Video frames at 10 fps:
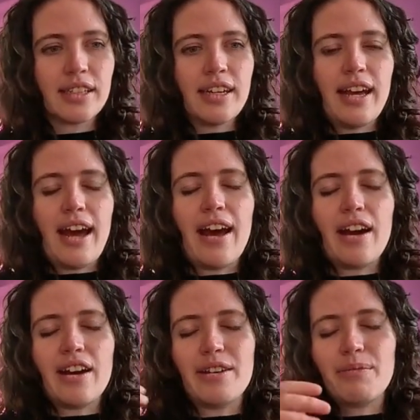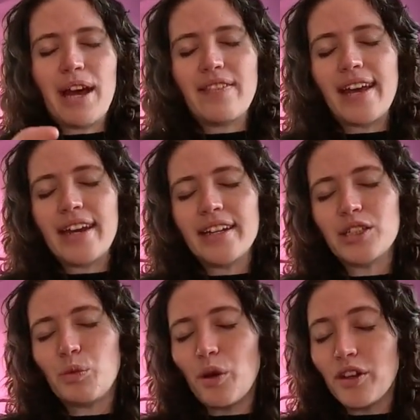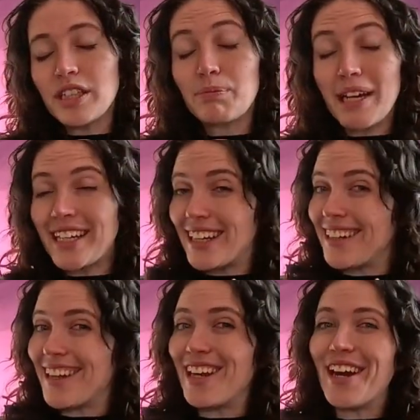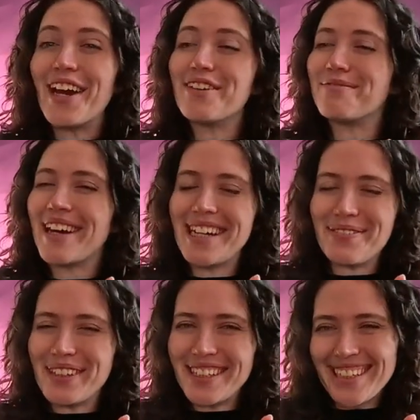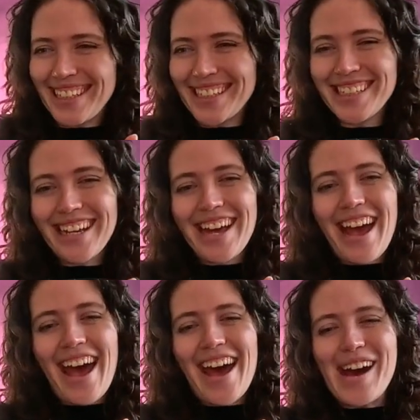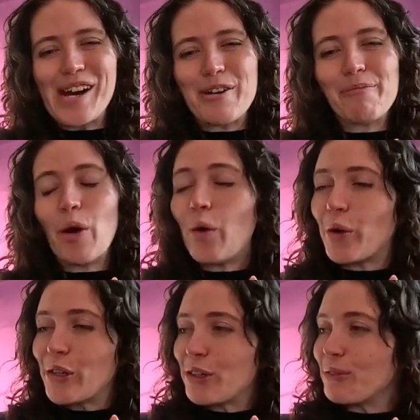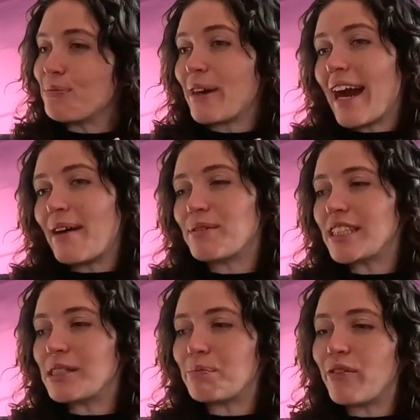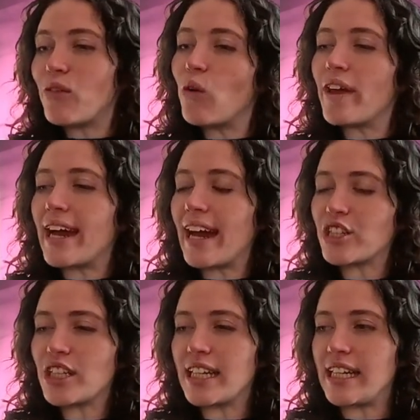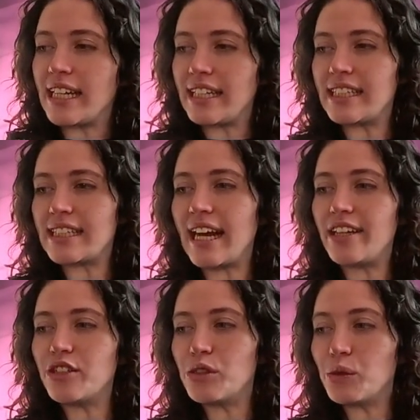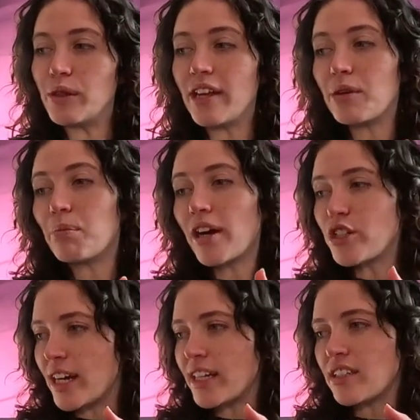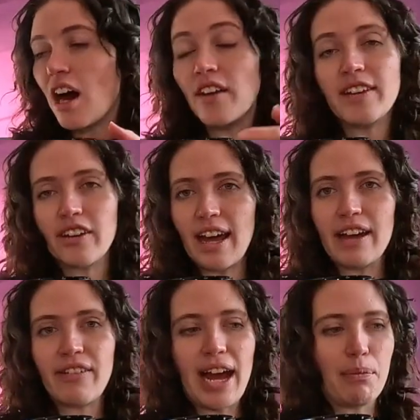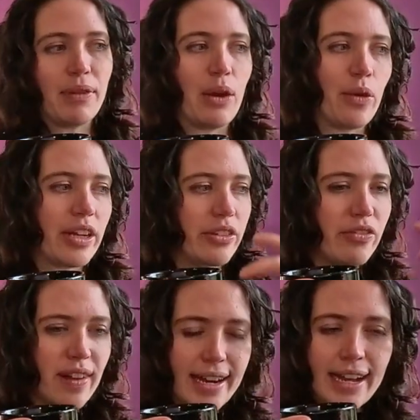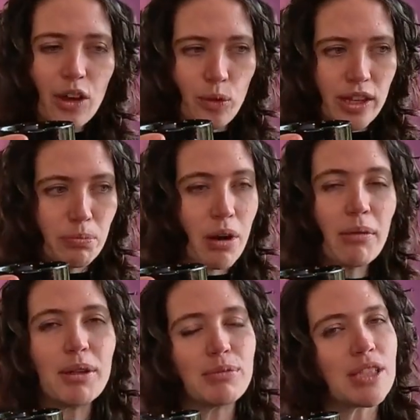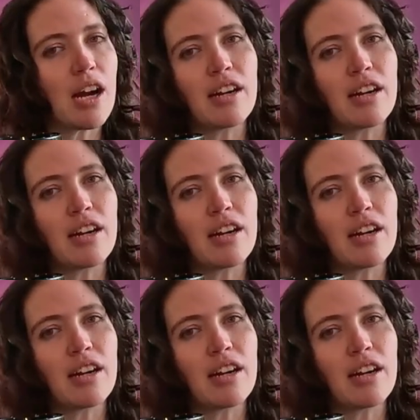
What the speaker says: and that it is worth spending a lot of money building it. Or perhaps it's before they actually decide to do another project on their live app. They're wanting to find out where the problems are.